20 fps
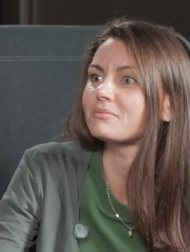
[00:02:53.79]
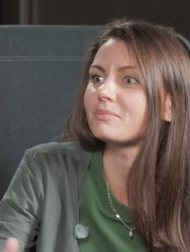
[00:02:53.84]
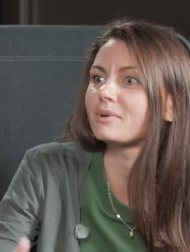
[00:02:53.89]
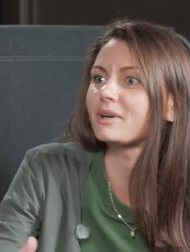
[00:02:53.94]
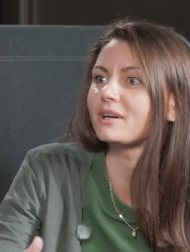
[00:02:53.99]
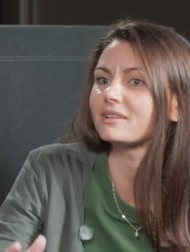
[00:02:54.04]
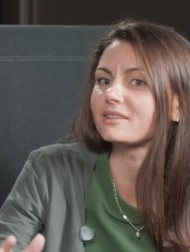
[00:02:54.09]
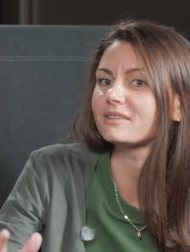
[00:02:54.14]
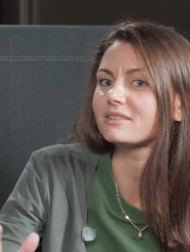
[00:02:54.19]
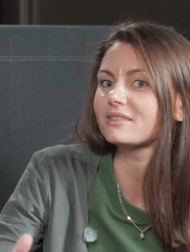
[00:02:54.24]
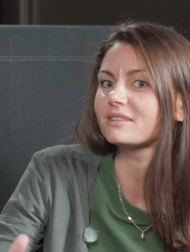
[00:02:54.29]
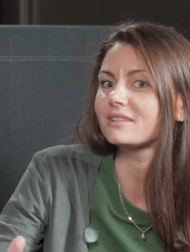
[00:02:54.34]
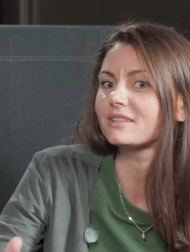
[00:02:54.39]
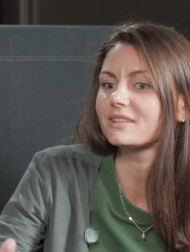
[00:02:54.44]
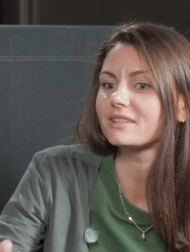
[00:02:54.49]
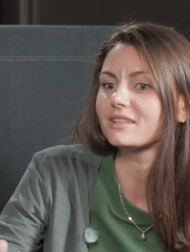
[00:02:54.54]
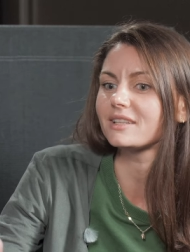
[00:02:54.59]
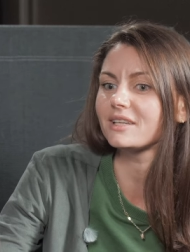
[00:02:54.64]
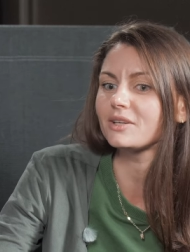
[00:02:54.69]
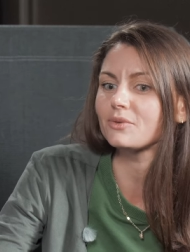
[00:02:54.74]
but
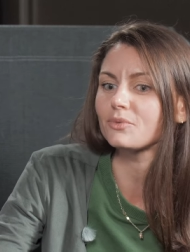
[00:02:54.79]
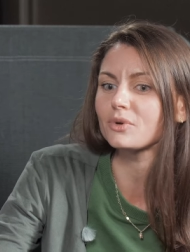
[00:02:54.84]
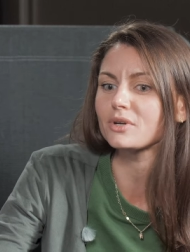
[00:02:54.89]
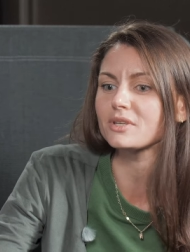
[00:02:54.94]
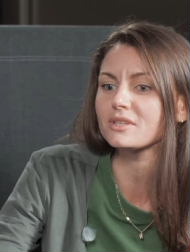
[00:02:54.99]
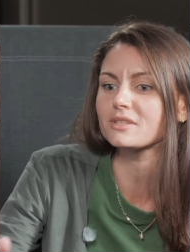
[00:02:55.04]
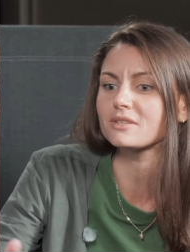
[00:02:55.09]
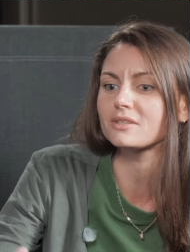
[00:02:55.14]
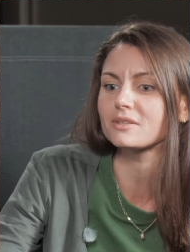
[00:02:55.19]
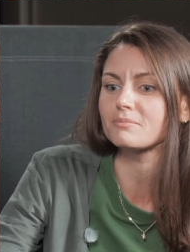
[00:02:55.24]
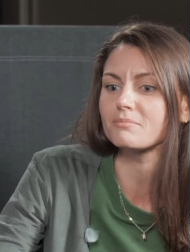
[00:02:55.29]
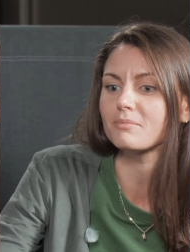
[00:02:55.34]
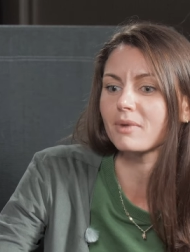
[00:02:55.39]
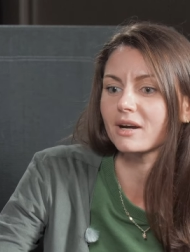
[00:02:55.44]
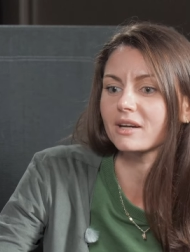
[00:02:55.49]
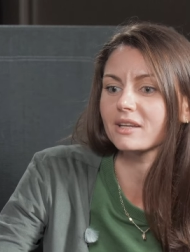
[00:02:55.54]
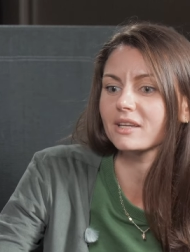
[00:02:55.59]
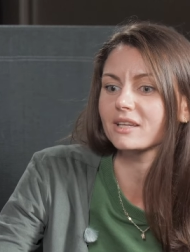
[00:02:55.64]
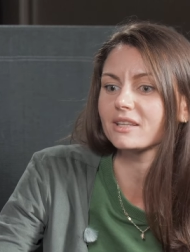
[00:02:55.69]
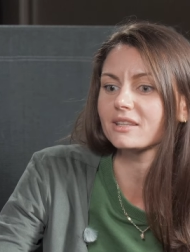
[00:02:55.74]
it was the
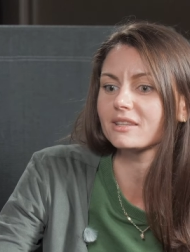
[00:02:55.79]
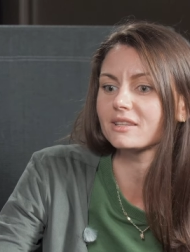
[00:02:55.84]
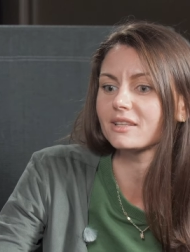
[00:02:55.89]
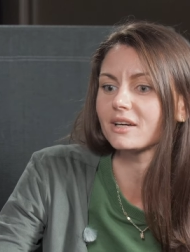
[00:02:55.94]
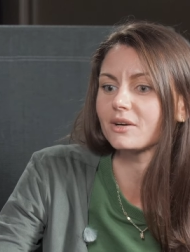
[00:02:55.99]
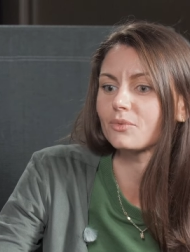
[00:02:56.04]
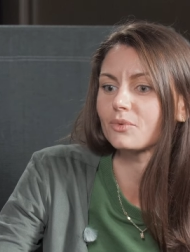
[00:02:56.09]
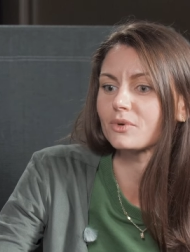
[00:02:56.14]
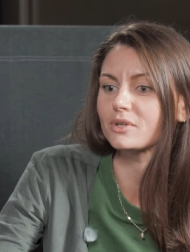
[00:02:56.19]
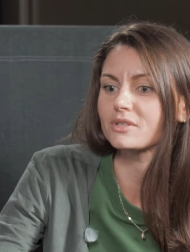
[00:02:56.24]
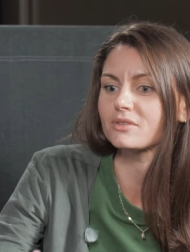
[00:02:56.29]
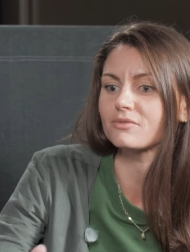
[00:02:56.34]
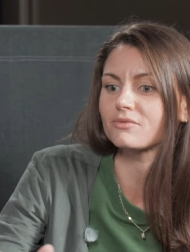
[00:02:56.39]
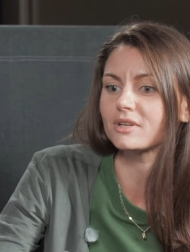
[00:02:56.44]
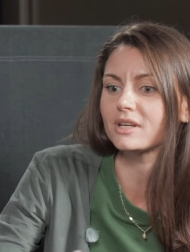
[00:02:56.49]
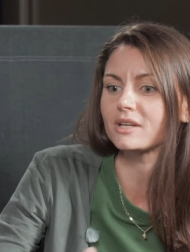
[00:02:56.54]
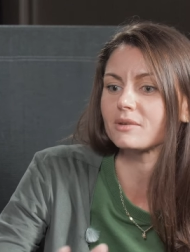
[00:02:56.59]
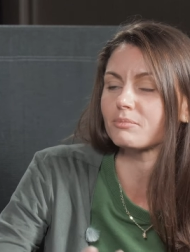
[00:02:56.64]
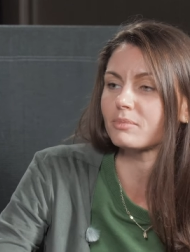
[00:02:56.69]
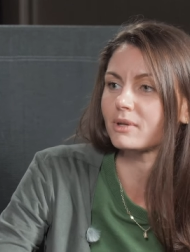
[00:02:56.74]
market that wasn't
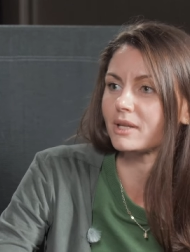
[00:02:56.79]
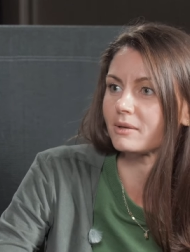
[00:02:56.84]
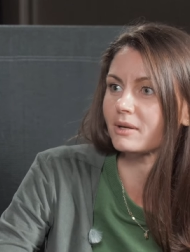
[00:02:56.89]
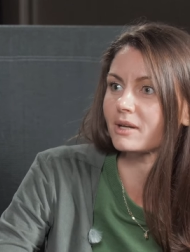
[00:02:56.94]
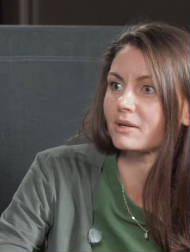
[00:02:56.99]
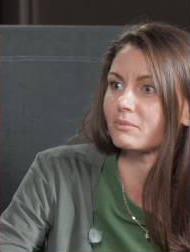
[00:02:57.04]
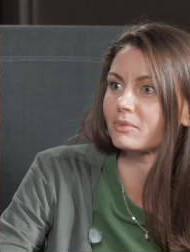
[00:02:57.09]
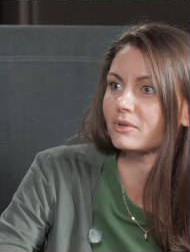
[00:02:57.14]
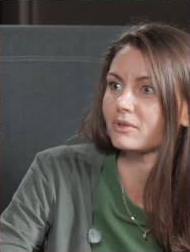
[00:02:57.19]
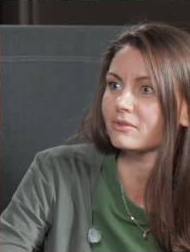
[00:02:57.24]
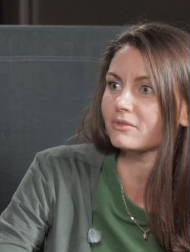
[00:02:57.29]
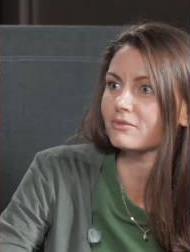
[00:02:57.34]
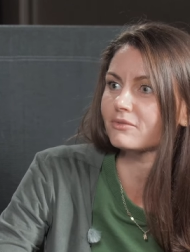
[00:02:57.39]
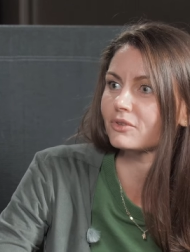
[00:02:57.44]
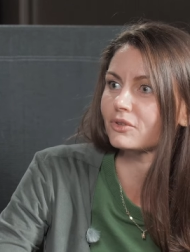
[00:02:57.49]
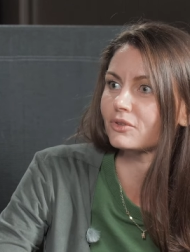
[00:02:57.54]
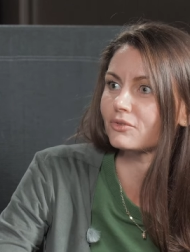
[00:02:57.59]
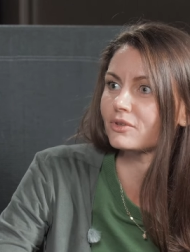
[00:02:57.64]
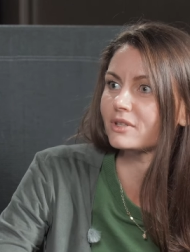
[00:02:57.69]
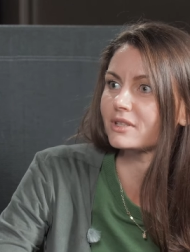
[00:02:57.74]
really applicable
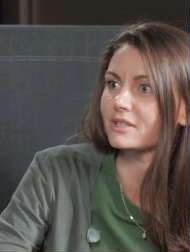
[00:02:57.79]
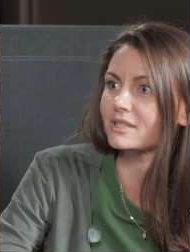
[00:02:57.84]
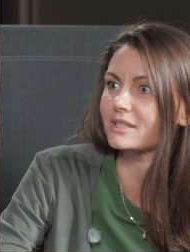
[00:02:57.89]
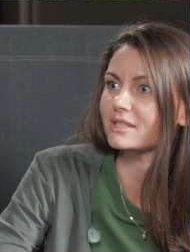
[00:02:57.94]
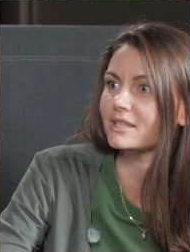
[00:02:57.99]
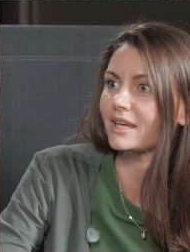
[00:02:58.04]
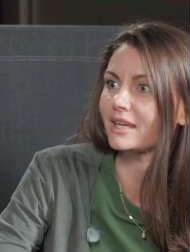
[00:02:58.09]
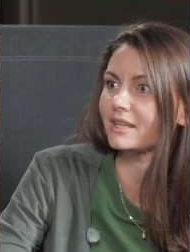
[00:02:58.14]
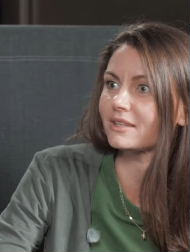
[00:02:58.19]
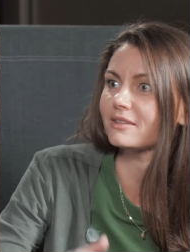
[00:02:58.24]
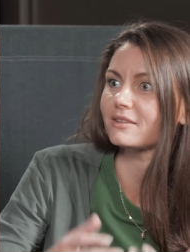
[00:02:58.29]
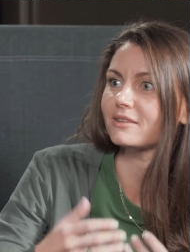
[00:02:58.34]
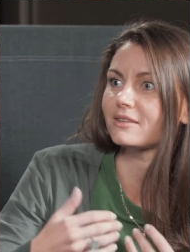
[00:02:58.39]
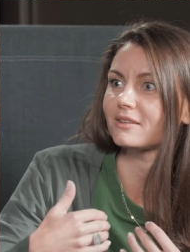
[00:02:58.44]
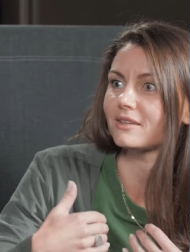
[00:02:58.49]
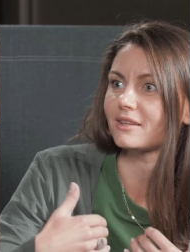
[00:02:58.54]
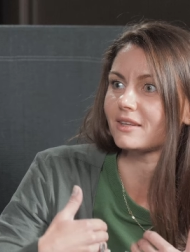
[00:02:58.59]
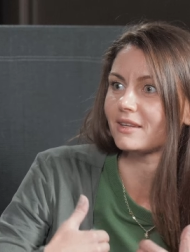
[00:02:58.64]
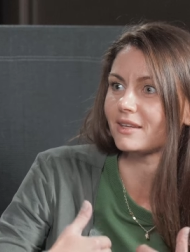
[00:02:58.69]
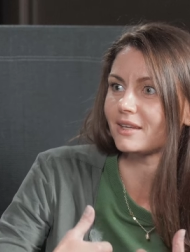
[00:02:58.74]
for the real estate
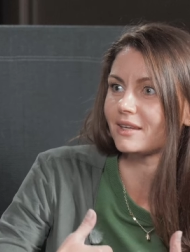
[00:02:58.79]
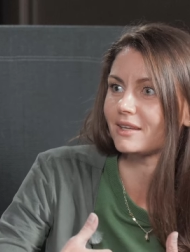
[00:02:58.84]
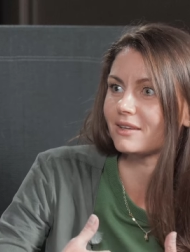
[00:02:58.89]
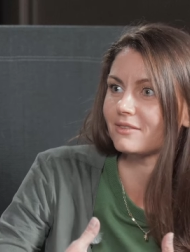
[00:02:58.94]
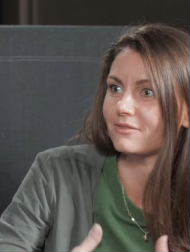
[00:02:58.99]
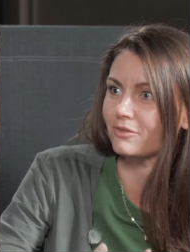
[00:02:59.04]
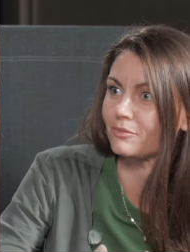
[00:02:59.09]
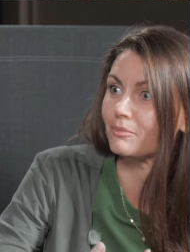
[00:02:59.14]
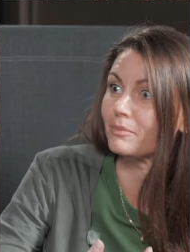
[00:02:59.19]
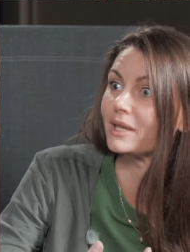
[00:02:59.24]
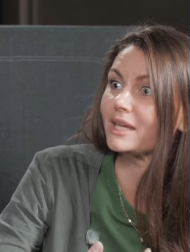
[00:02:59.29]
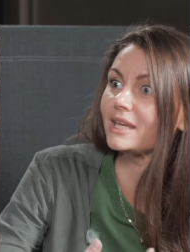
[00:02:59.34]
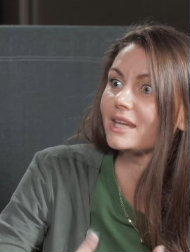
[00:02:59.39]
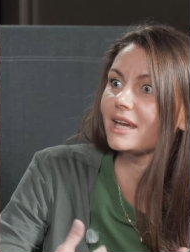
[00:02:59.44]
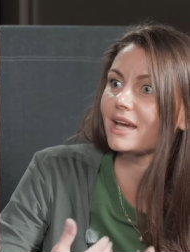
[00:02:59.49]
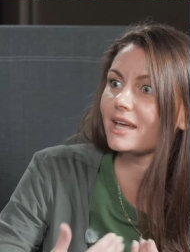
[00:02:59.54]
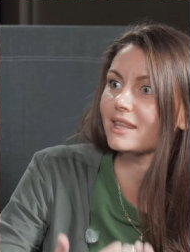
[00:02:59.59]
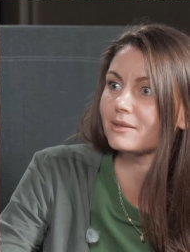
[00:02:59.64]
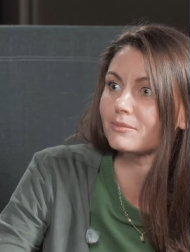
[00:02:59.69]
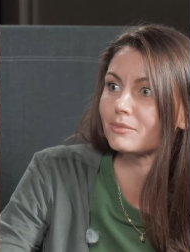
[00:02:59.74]
for
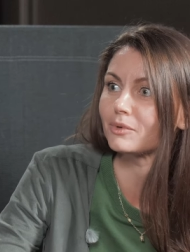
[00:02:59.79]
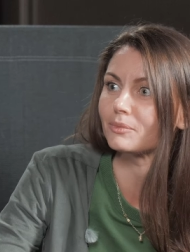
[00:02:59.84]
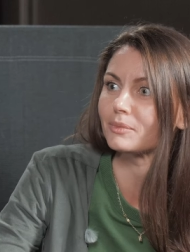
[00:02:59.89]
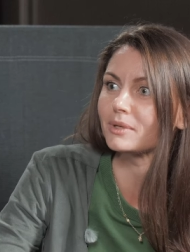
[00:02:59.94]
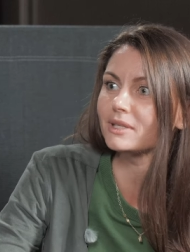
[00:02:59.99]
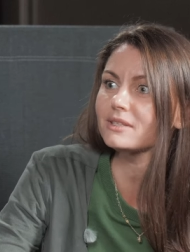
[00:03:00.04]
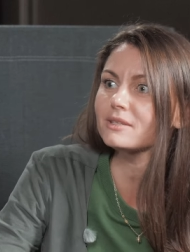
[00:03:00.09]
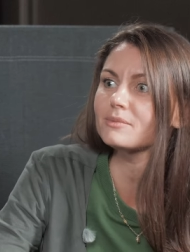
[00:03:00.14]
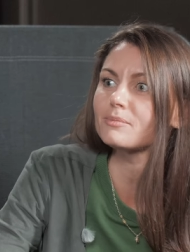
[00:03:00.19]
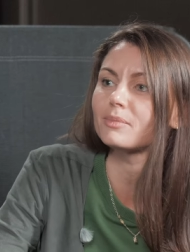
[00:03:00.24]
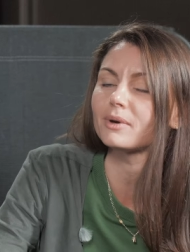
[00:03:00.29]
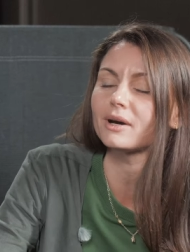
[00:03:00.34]
me at the moment.